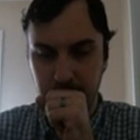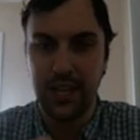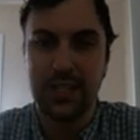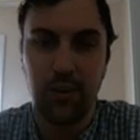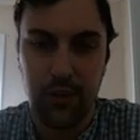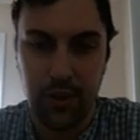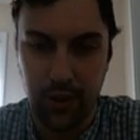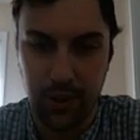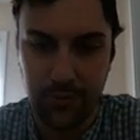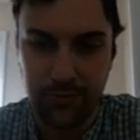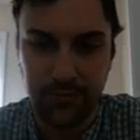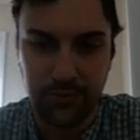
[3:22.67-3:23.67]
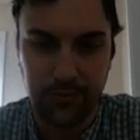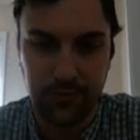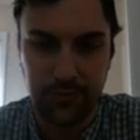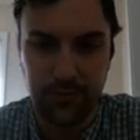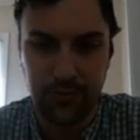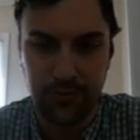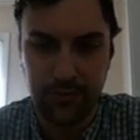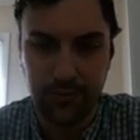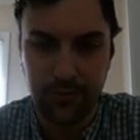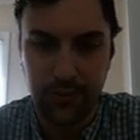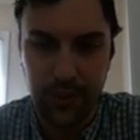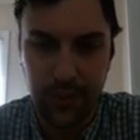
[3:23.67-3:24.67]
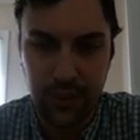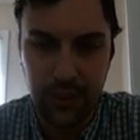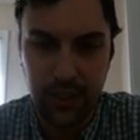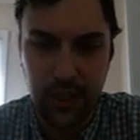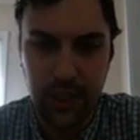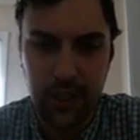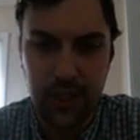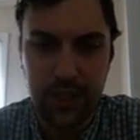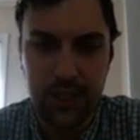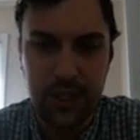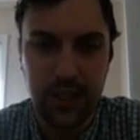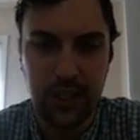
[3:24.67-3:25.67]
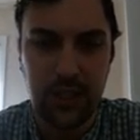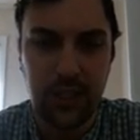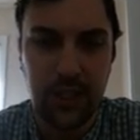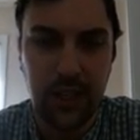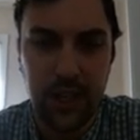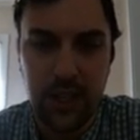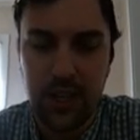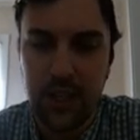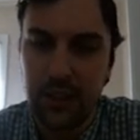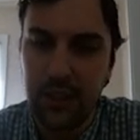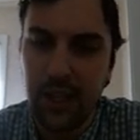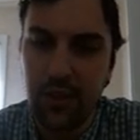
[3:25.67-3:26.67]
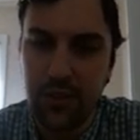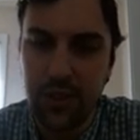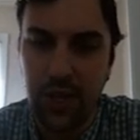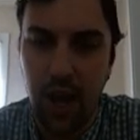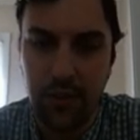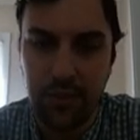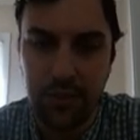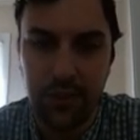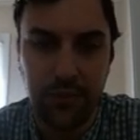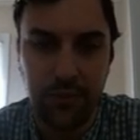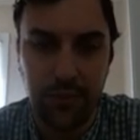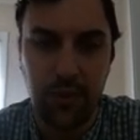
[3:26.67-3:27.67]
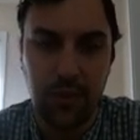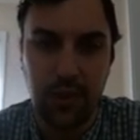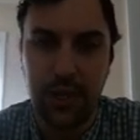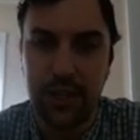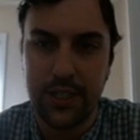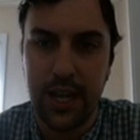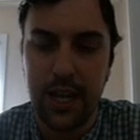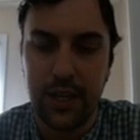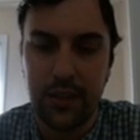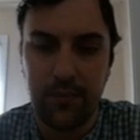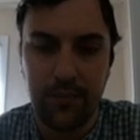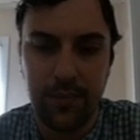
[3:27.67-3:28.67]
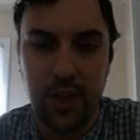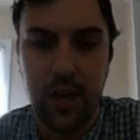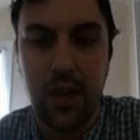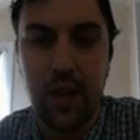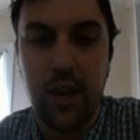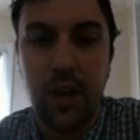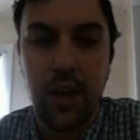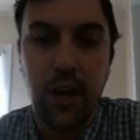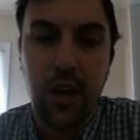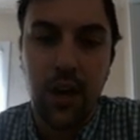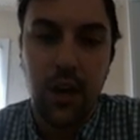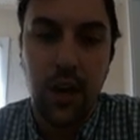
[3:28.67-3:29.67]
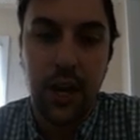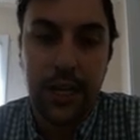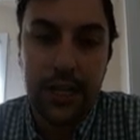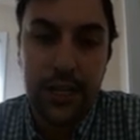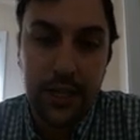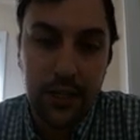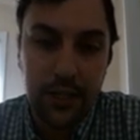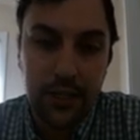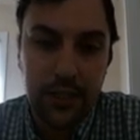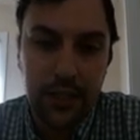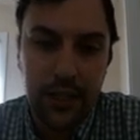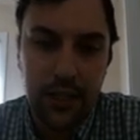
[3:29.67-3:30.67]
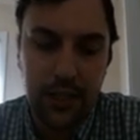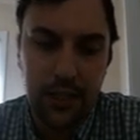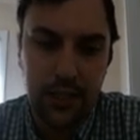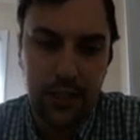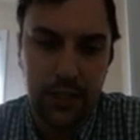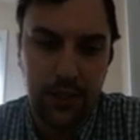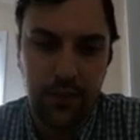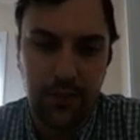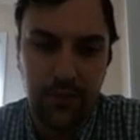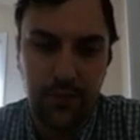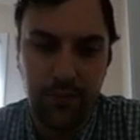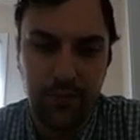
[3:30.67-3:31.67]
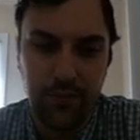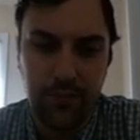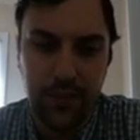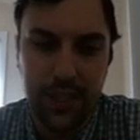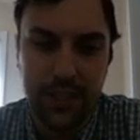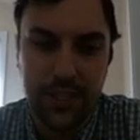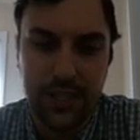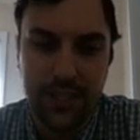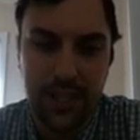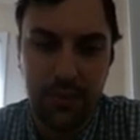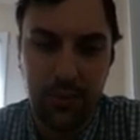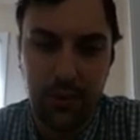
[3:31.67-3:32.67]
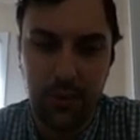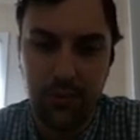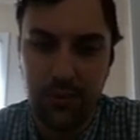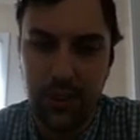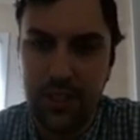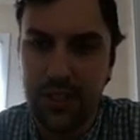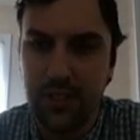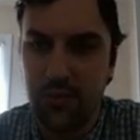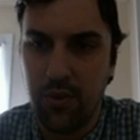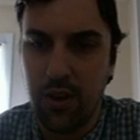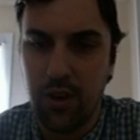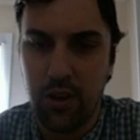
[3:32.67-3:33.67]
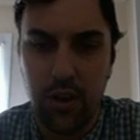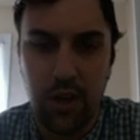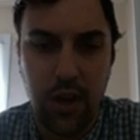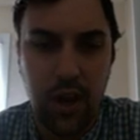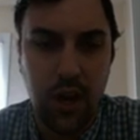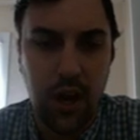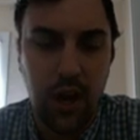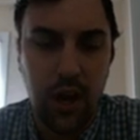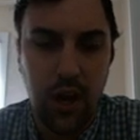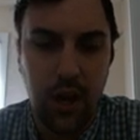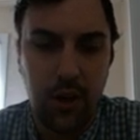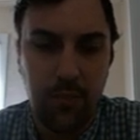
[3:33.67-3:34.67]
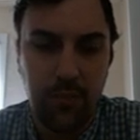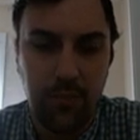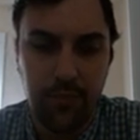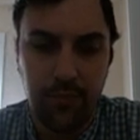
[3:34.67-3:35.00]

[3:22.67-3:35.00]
you want to do it. This is a little soft for an attack. Alright, here, this is simple. This is wrong.